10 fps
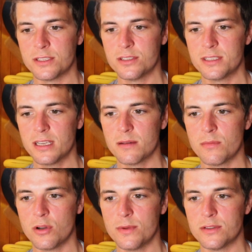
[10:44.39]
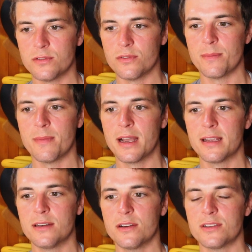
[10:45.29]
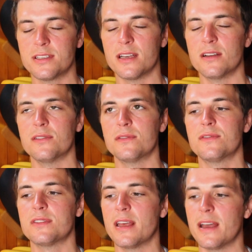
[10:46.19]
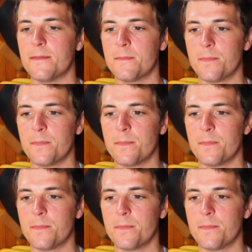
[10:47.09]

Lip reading: just take a moment to remind ourselves that